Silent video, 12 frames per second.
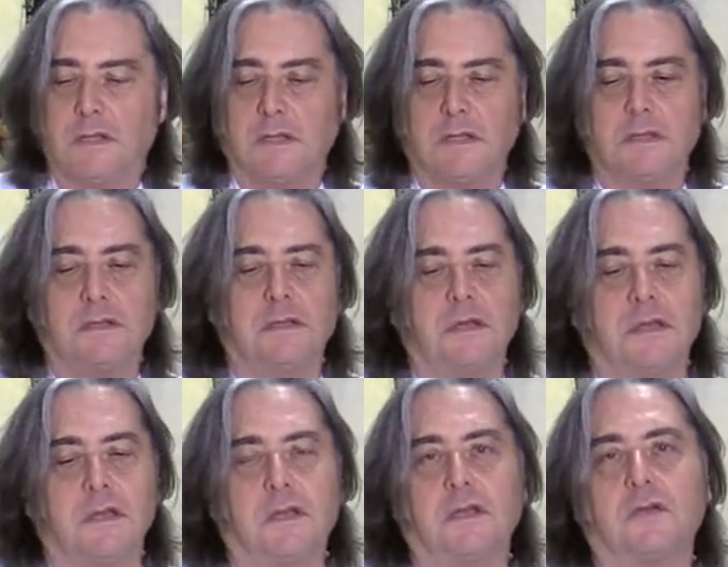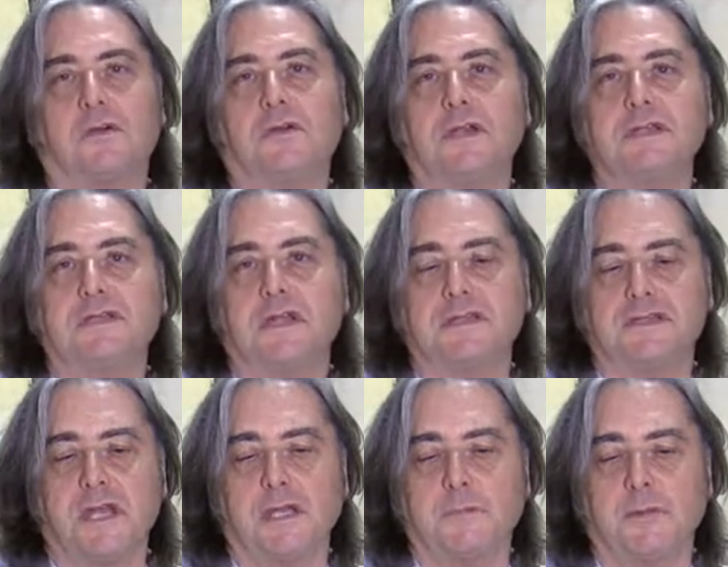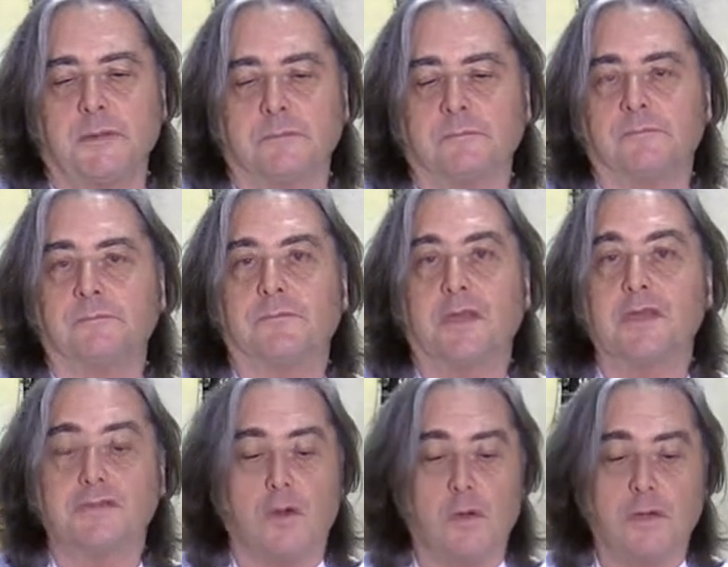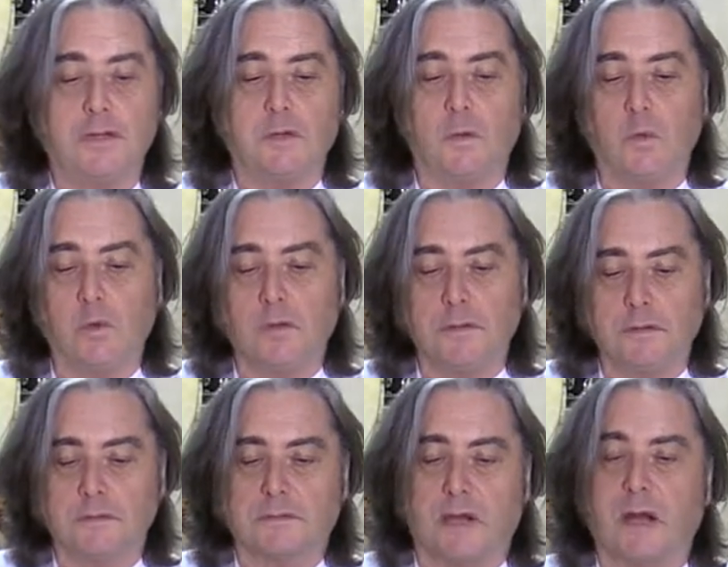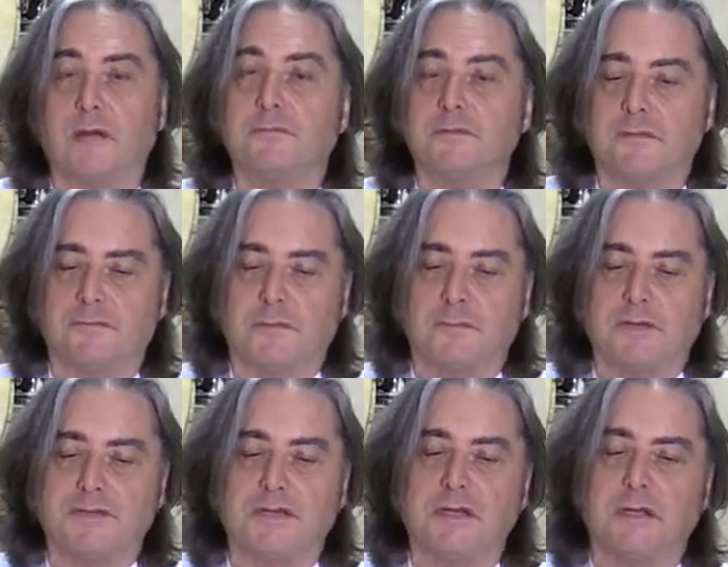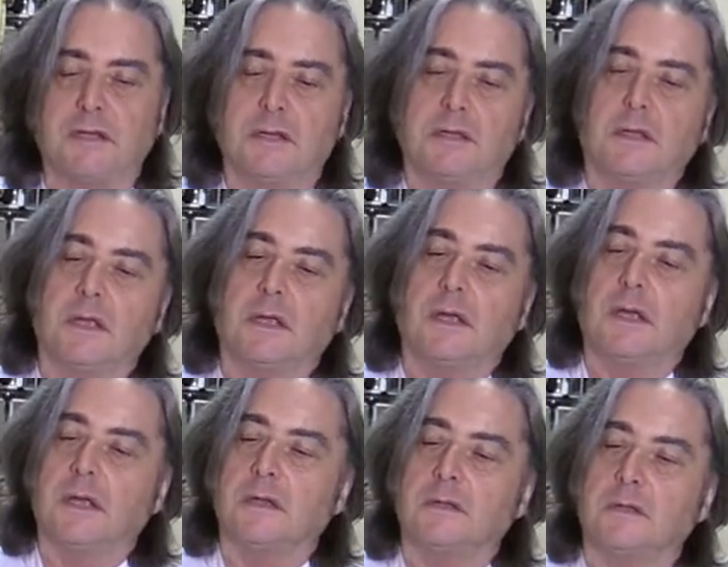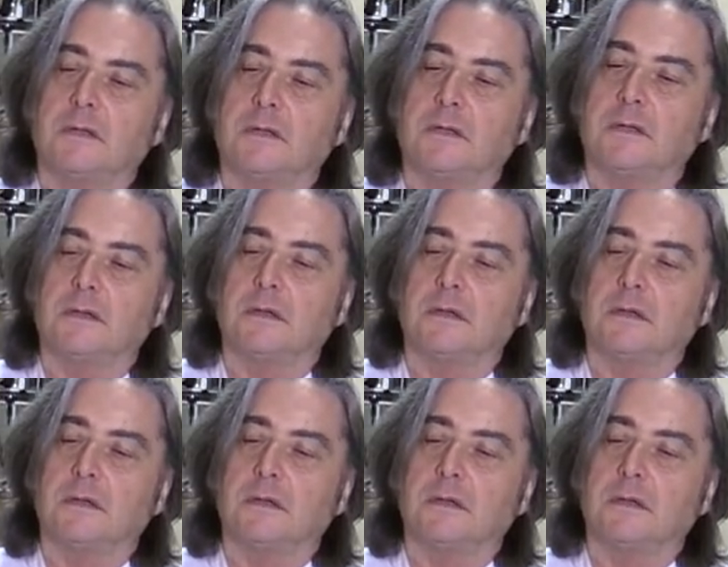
In the original shape, it's only wood carved from a tree and uh,